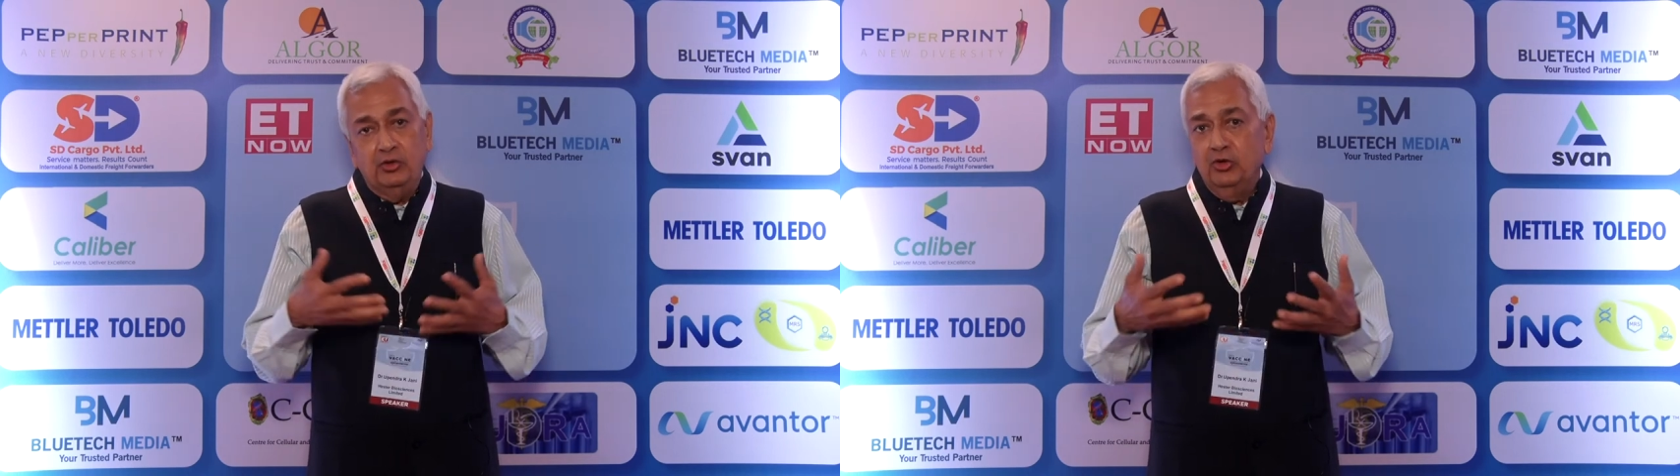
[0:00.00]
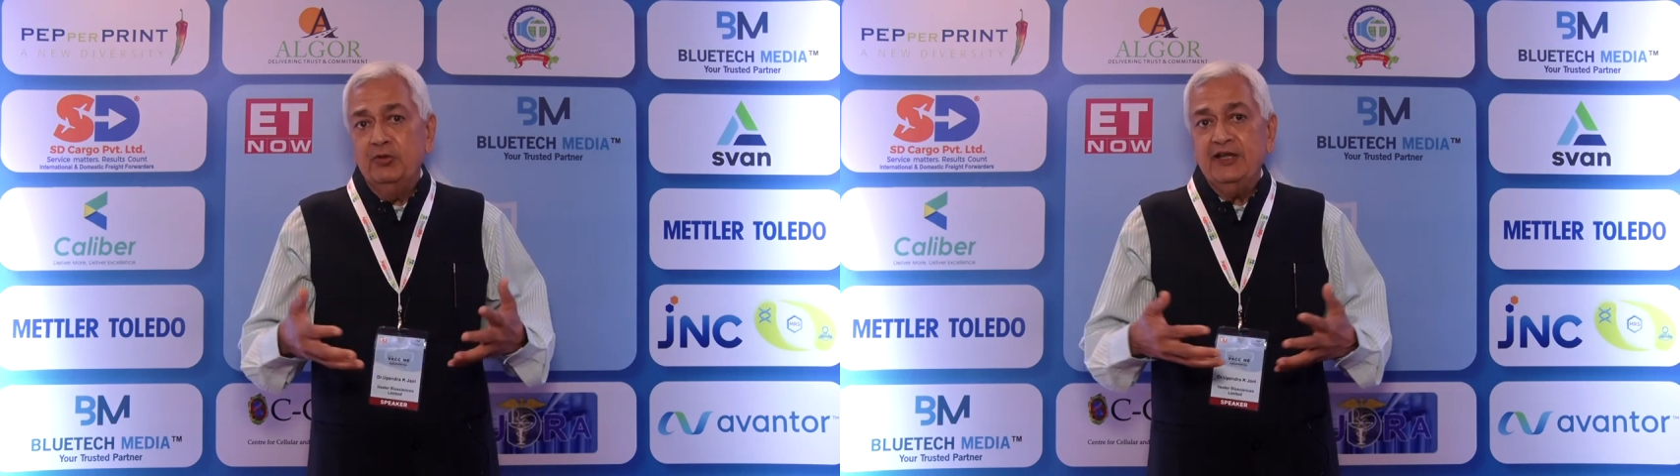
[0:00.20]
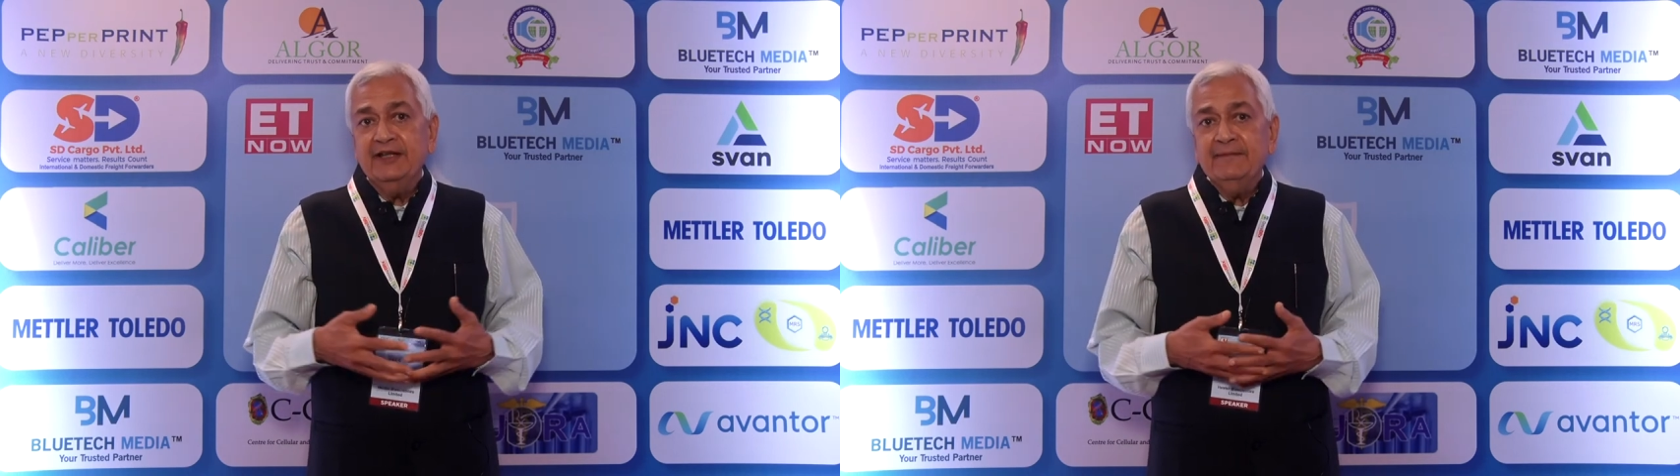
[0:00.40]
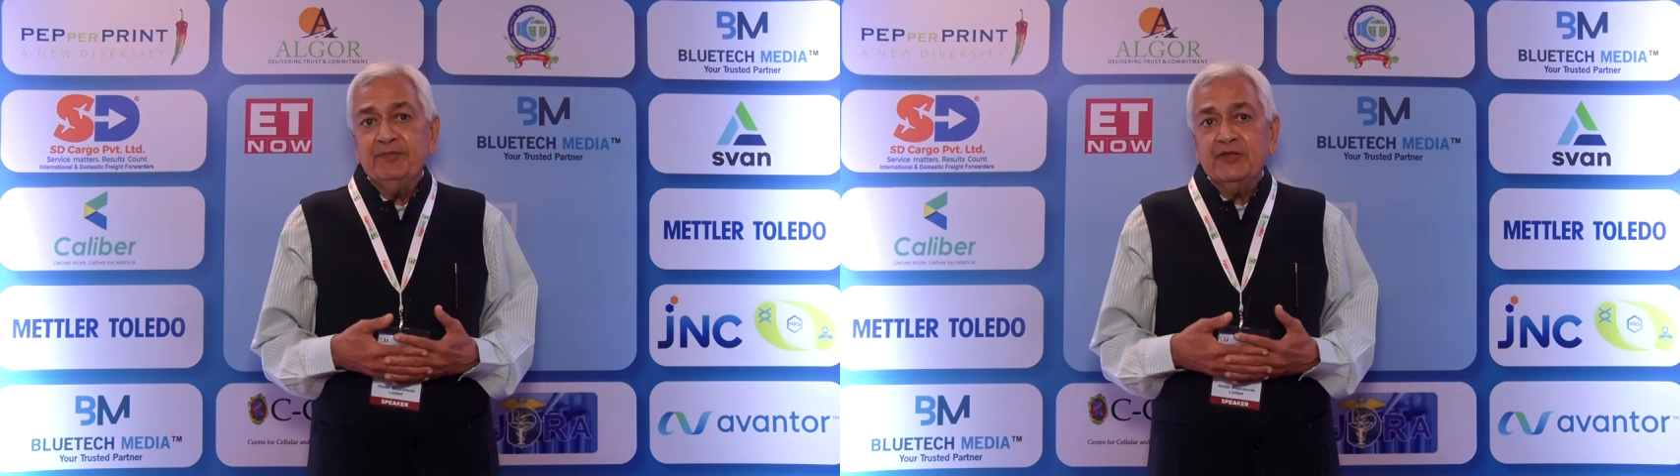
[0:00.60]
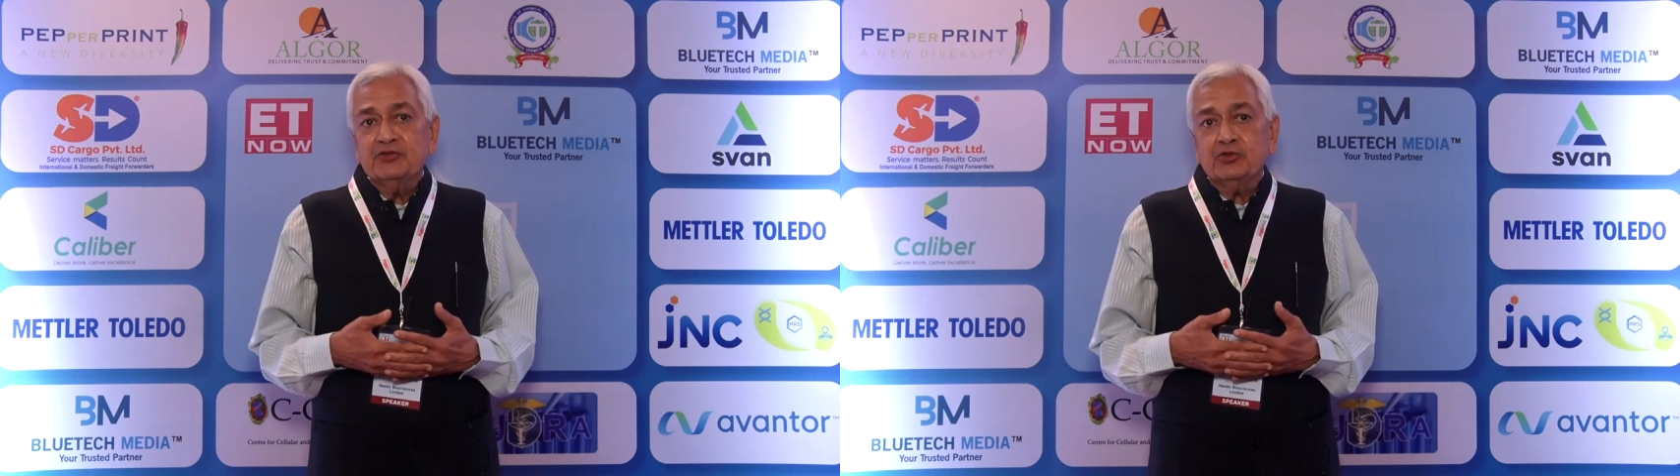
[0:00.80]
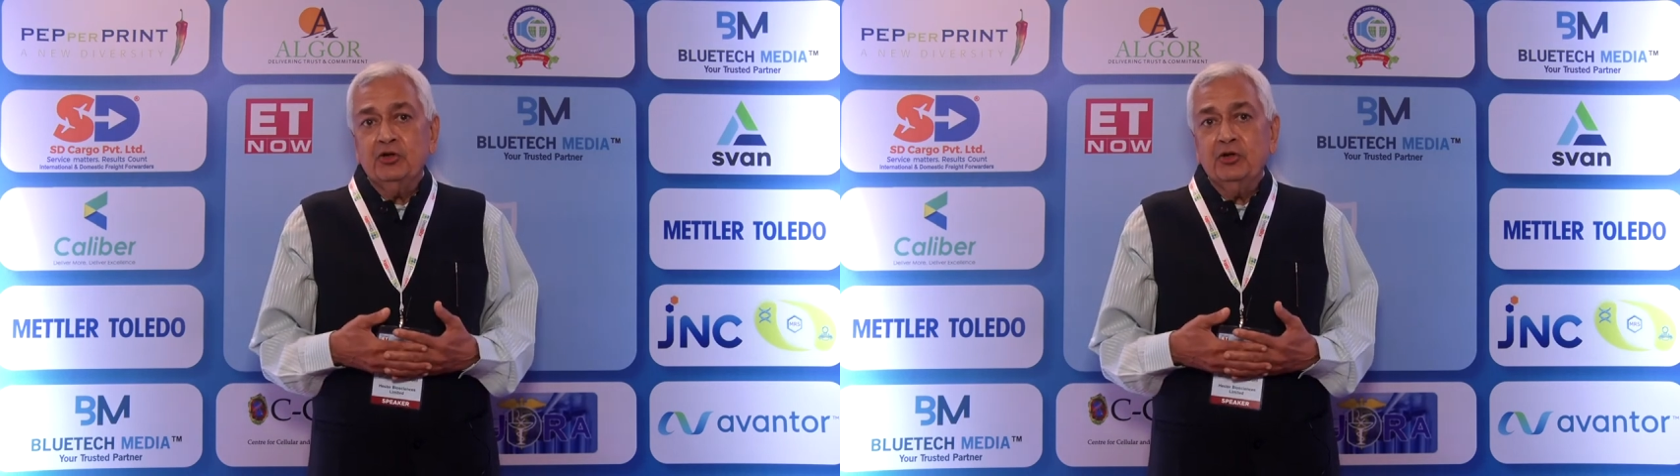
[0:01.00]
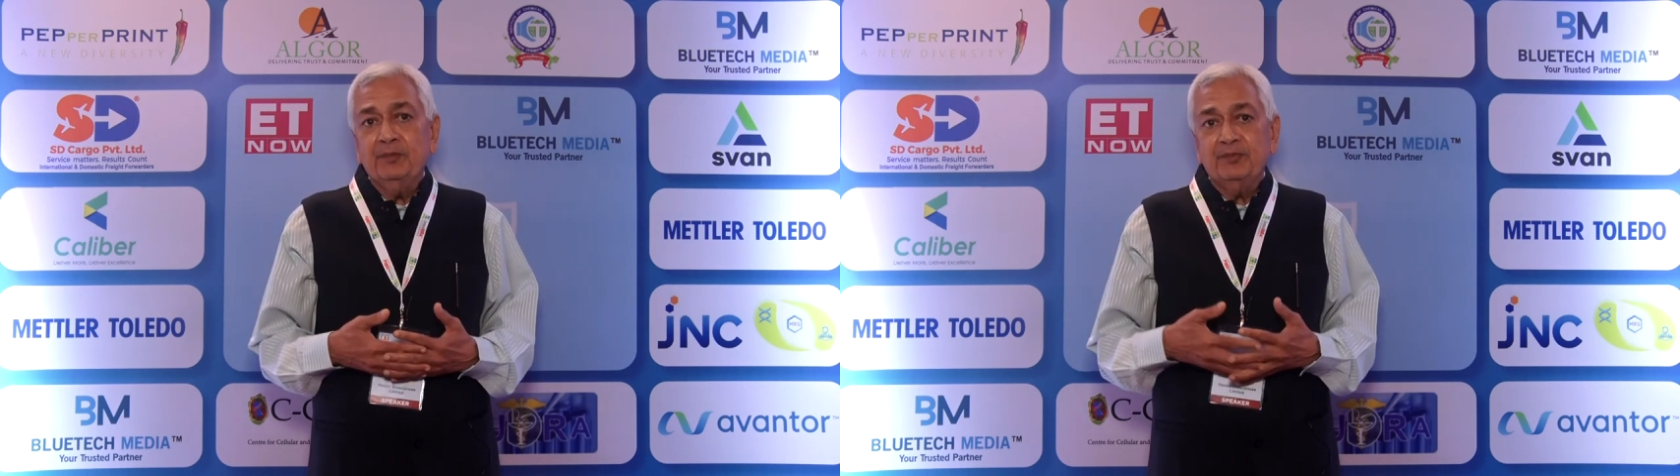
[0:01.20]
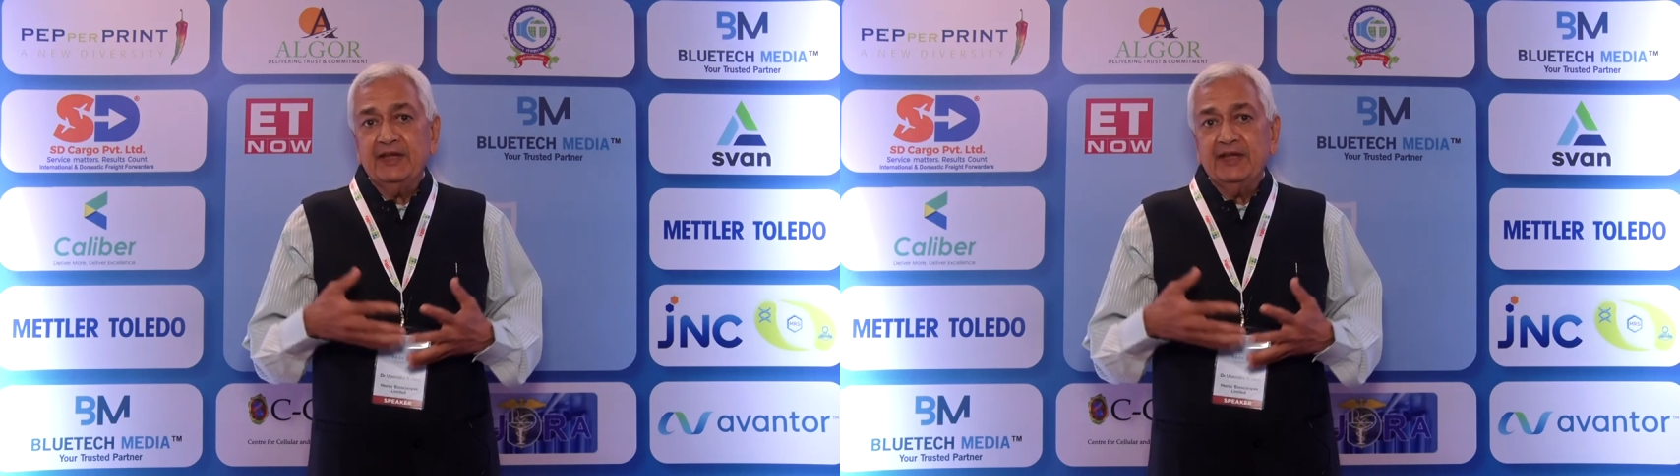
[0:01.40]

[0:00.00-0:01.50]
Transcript: globally. So